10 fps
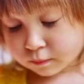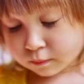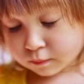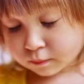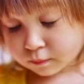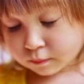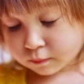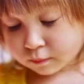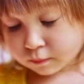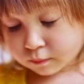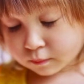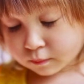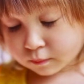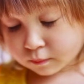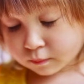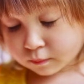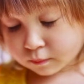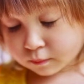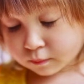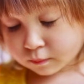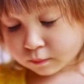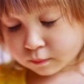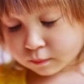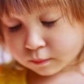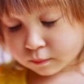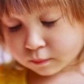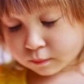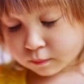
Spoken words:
(no one is talking)